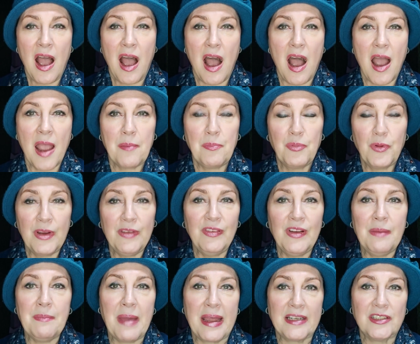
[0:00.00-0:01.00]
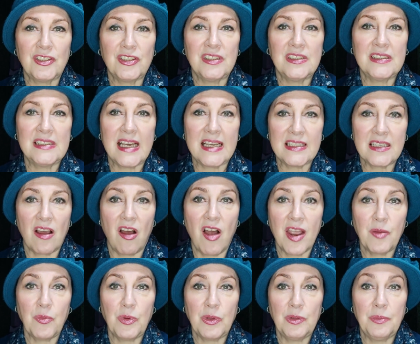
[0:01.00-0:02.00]
I briefly mentioned that
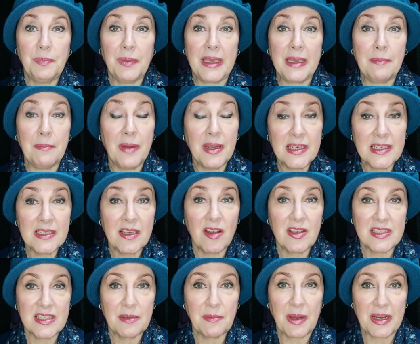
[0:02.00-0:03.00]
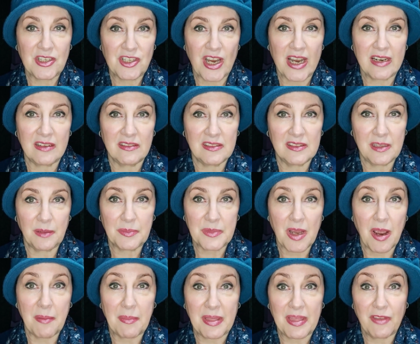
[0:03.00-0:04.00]
I will be monetizing my channel
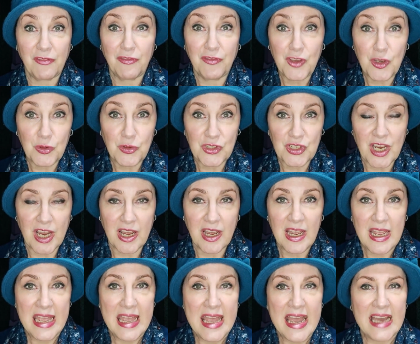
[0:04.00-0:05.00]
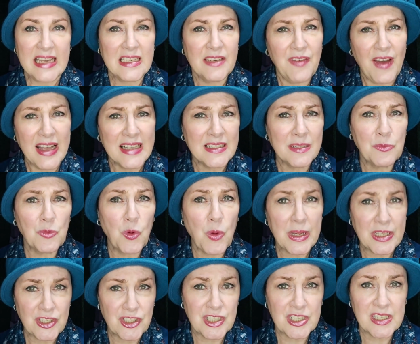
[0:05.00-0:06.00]
sometime in the future, and I've had some
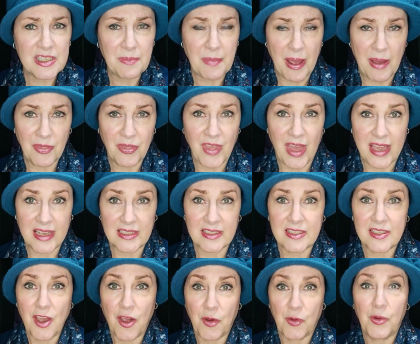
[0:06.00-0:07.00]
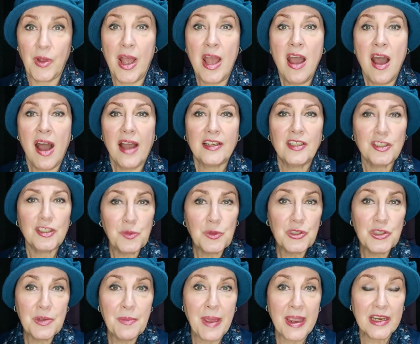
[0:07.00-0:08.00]
questions about that. So I just
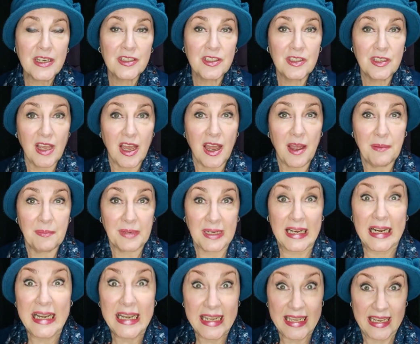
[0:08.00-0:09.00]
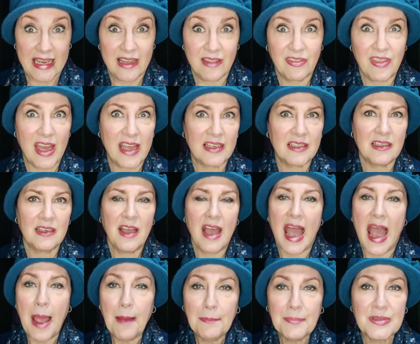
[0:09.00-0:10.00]
want to make clear that
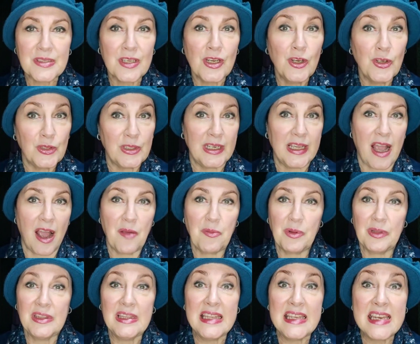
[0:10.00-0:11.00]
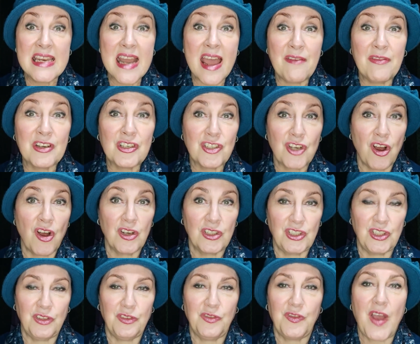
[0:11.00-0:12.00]
absolutely I will never
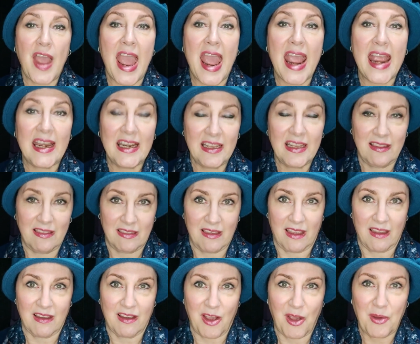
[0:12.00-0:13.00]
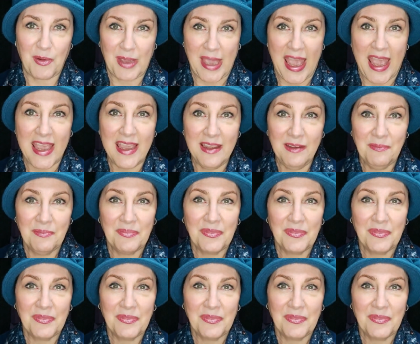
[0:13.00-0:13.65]
charge you for anything, okay?